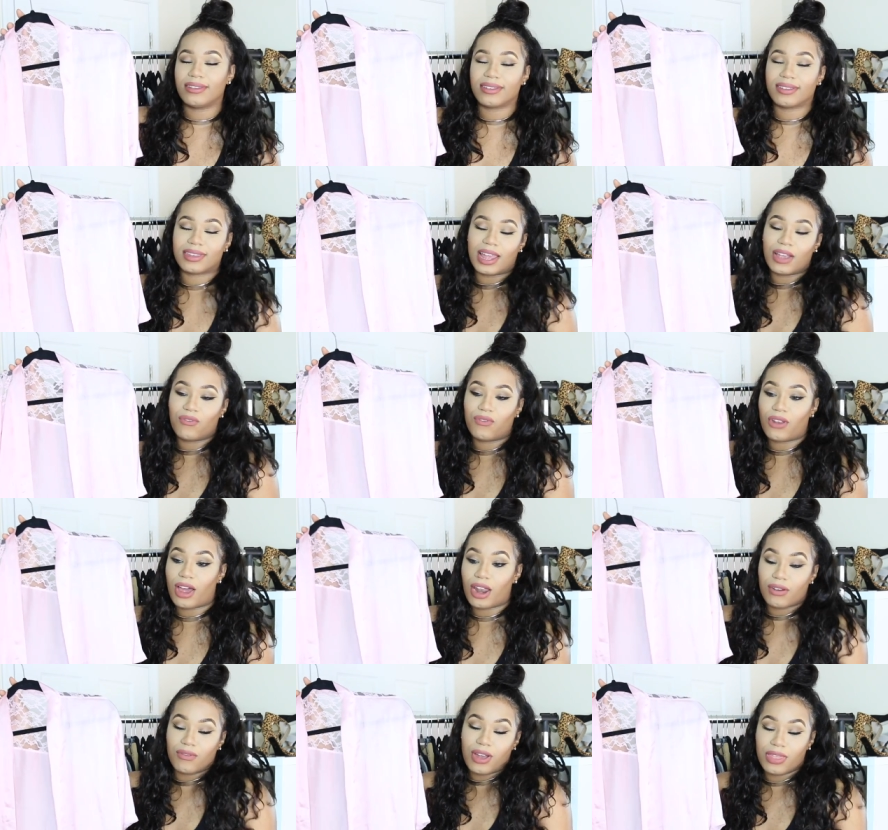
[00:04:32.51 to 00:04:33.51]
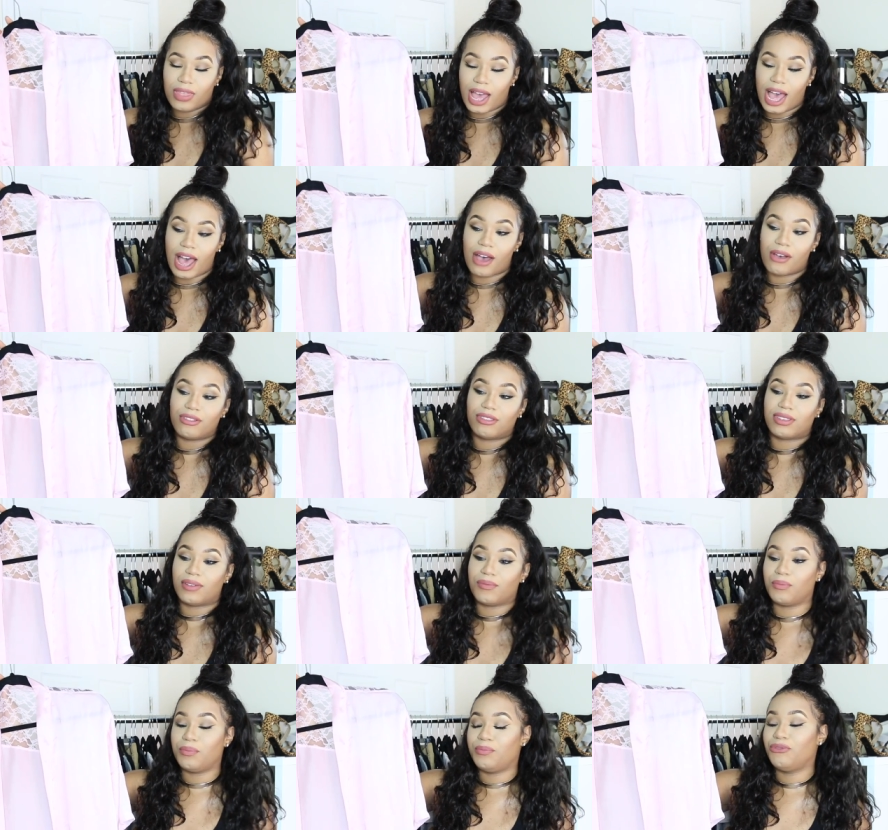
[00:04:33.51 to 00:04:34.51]
just like flaunt around the house
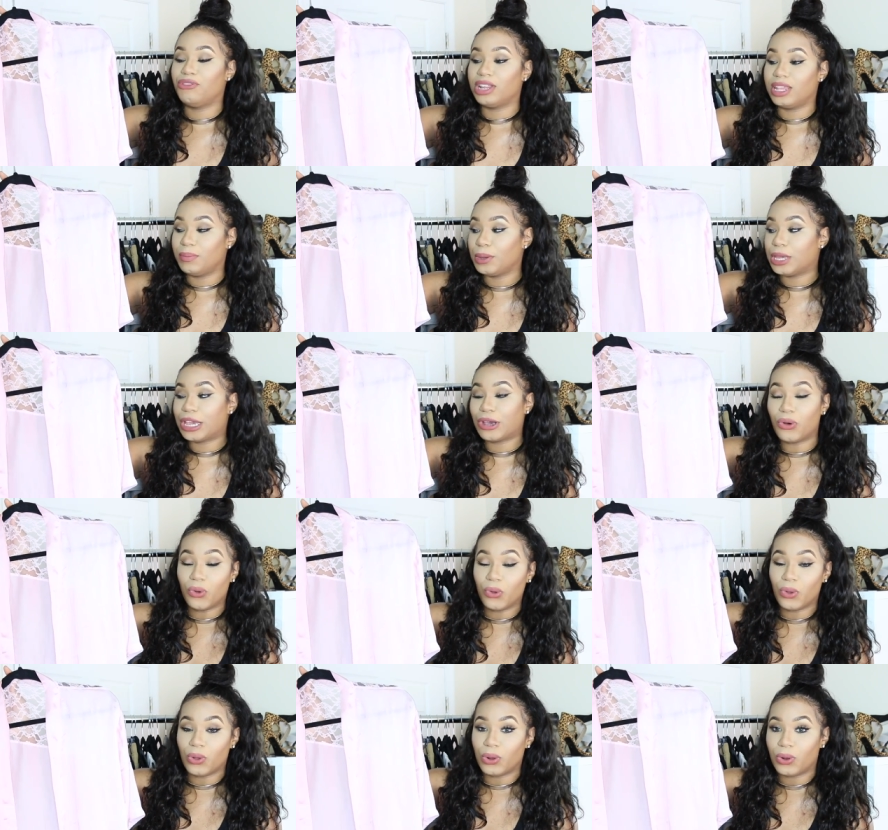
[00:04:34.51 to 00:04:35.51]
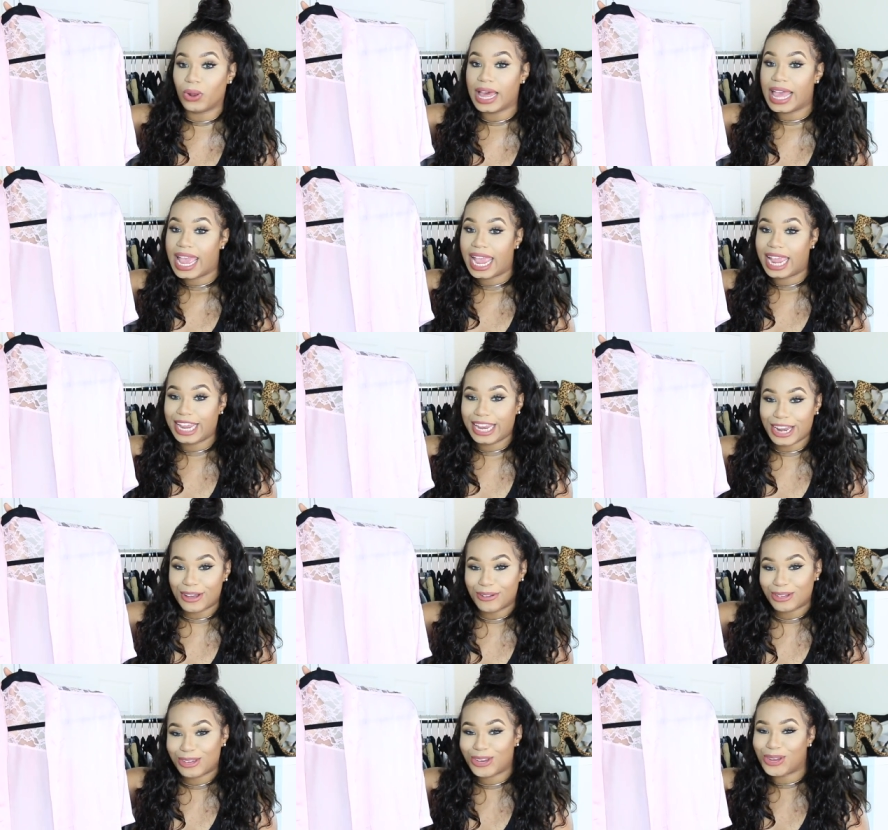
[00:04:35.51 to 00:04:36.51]
and really be cool and, you
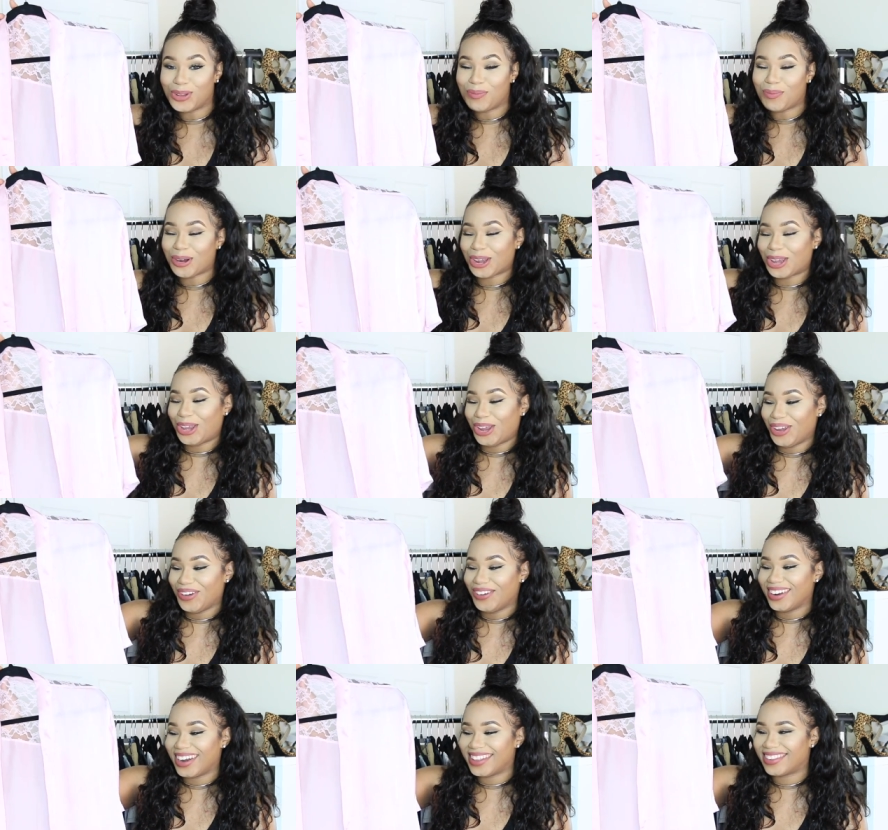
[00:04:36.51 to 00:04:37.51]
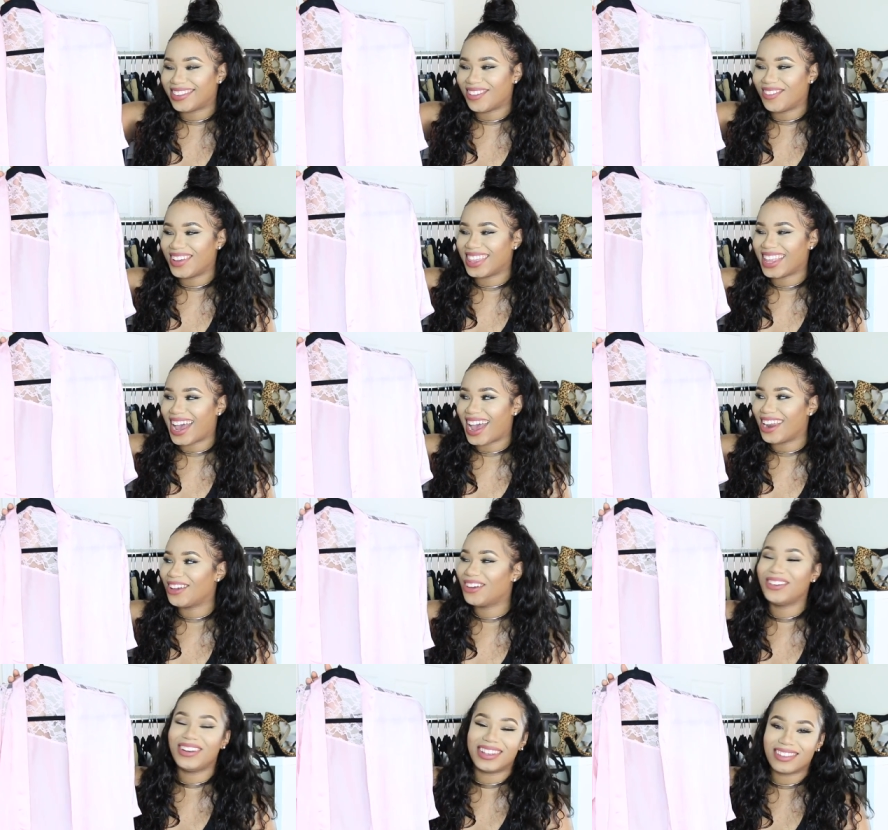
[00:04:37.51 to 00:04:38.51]
know, super cute and stuff like that.
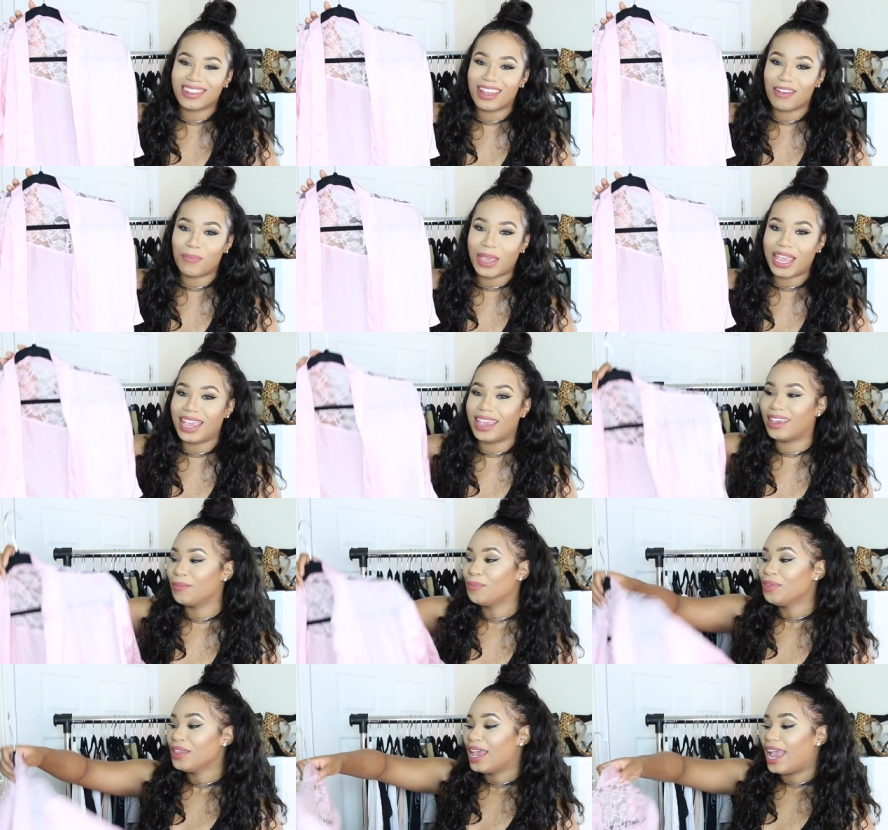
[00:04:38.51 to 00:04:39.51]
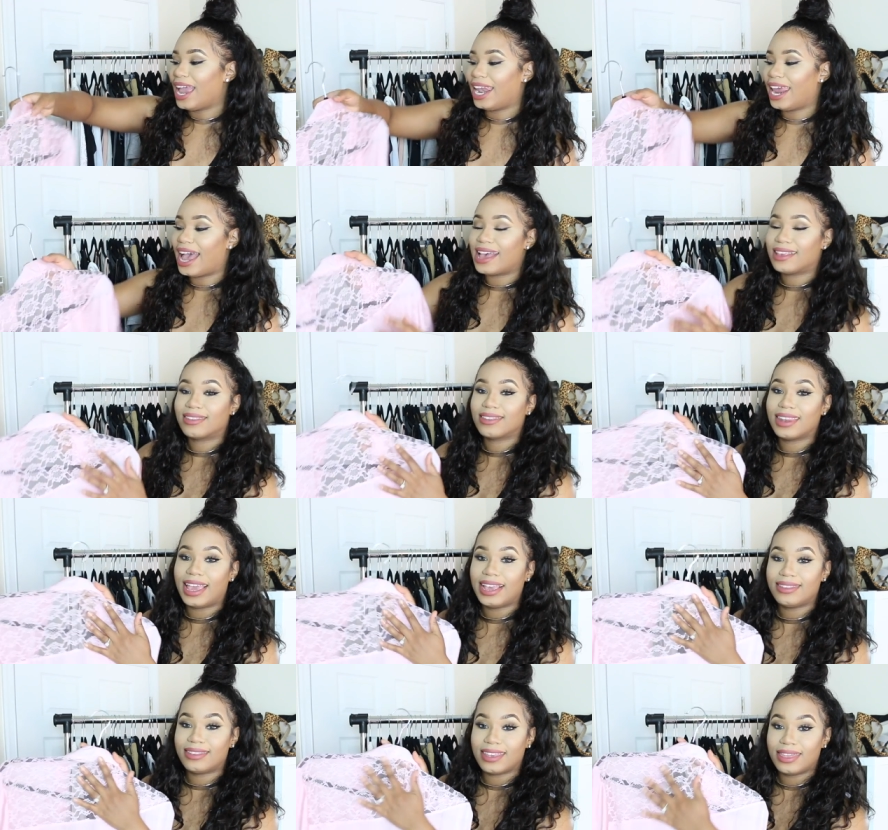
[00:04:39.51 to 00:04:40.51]
Who doesn't love pink? And it has
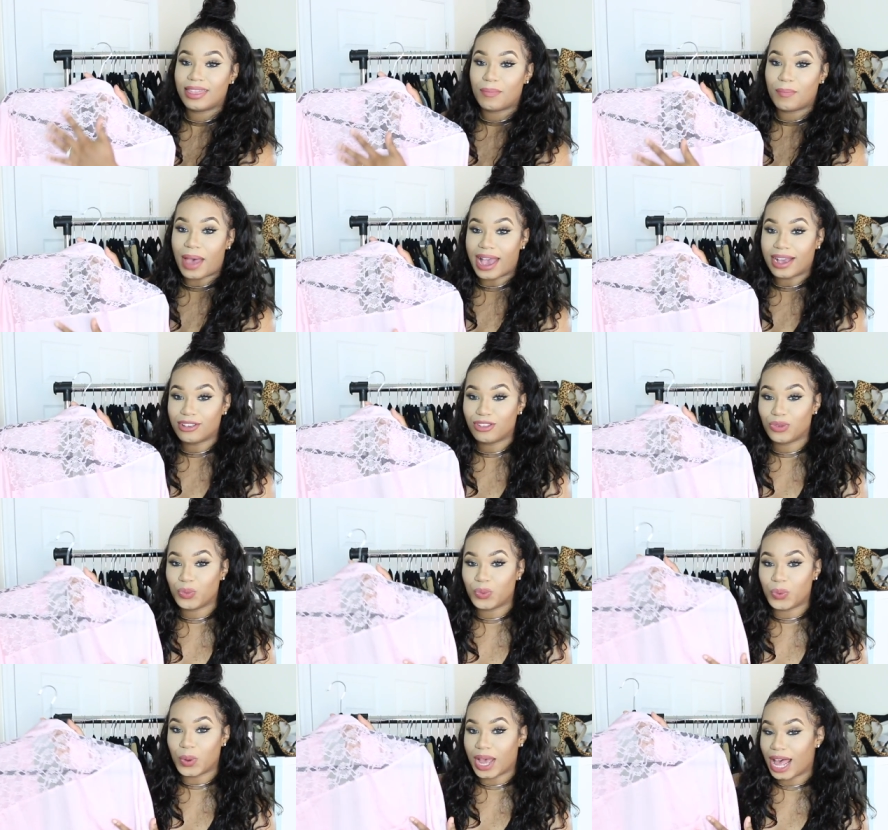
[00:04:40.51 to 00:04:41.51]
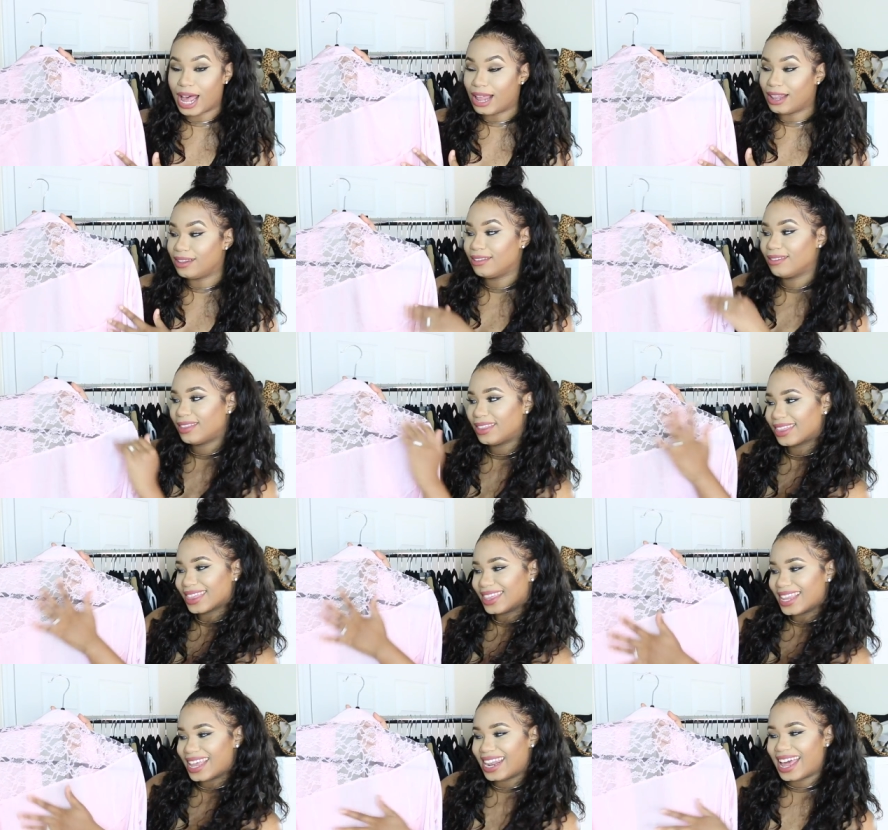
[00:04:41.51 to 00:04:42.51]
lace in the back as well.
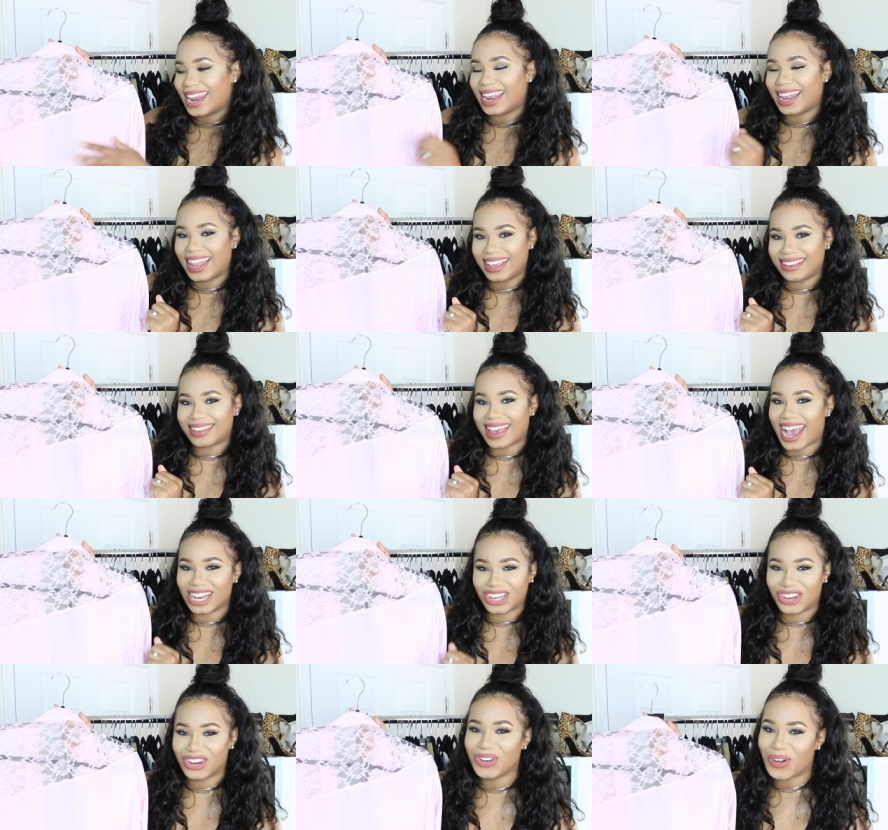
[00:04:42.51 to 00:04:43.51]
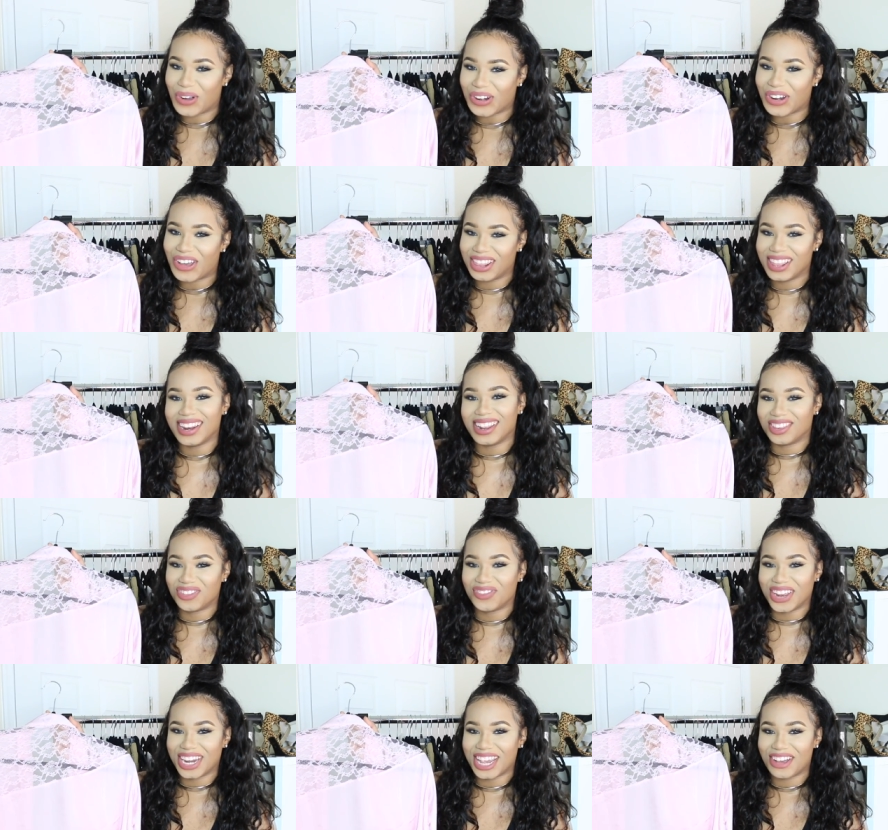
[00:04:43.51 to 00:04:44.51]
A lot of lace action going on in this
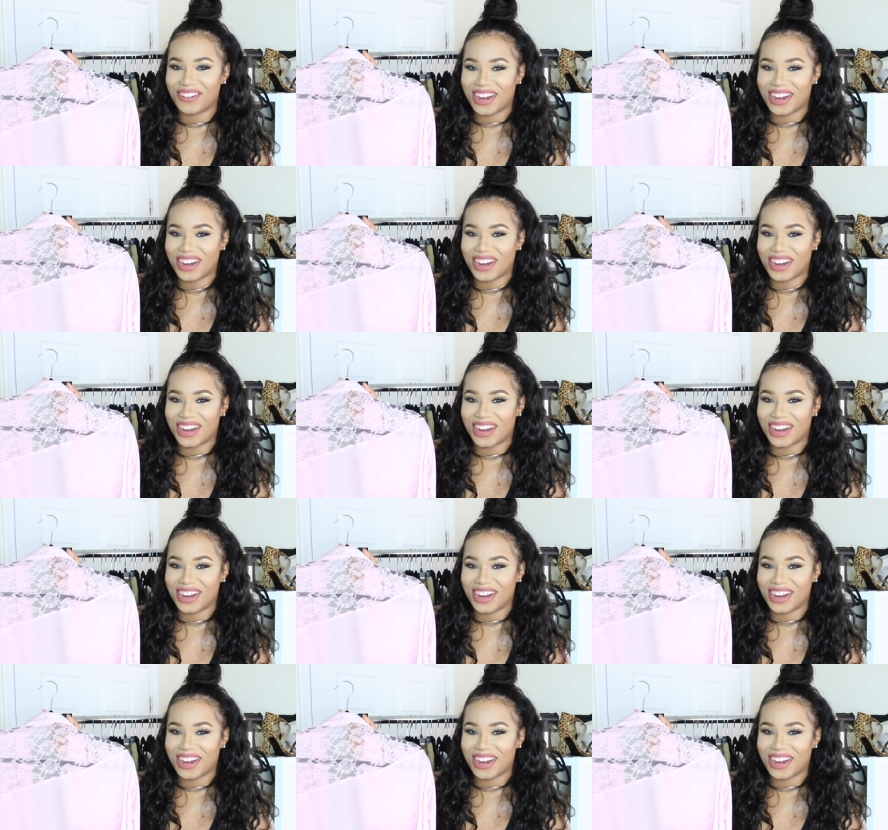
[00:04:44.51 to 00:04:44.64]
video